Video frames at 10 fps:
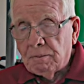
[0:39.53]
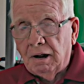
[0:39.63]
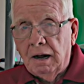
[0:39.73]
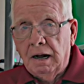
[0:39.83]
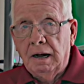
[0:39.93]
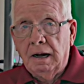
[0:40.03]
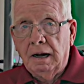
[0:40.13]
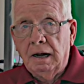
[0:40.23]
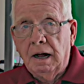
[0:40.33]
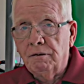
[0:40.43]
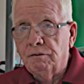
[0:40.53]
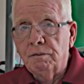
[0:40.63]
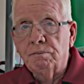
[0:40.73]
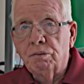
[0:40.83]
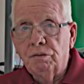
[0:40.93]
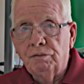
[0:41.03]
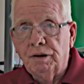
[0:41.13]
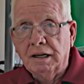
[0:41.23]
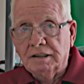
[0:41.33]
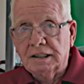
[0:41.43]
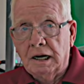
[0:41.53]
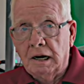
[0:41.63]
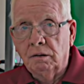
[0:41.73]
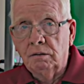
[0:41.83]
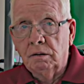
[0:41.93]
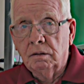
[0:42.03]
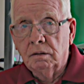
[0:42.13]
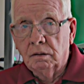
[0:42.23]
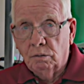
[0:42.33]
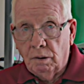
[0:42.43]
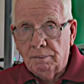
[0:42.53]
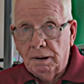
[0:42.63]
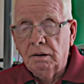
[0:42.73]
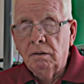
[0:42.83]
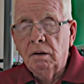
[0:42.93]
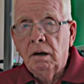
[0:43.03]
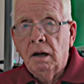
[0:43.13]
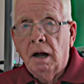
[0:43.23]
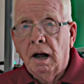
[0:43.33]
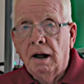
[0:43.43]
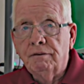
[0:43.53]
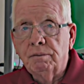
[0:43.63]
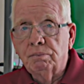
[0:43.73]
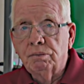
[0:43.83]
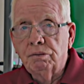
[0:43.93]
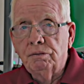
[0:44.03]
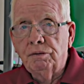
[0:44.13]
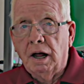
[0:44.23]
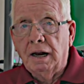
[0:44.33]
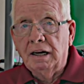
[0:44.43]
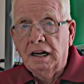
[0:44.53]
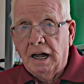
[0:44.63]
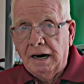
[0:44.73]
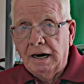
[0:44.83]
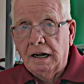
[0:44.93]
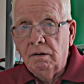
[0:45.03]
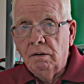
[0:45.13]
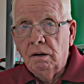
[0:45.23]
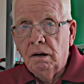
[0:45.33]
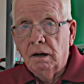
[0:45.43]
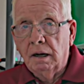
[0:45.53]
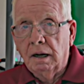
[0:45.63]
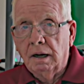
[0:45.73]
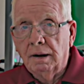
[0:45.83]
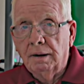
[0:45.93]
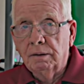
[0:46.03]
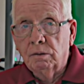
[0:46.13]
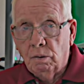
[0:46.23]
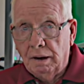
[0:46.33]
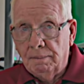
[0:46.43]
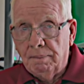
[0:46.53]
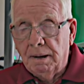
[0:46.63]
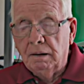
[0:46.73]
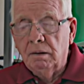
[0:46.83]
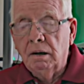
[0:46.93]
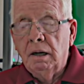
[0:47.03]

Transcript: I've improved on sound quite a bit. I've improved on lighting quite a bit.